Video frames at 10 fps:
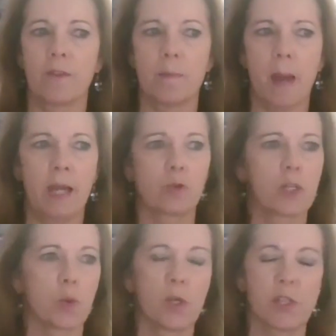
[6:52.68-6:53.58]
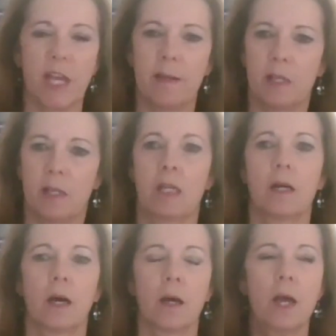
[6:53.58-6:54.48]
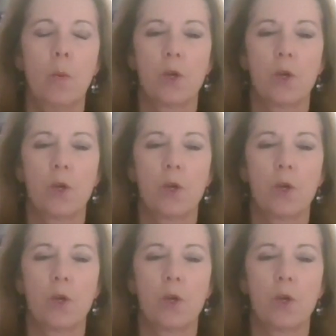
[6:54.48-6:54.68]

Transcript: of the patrons and once they can, uh,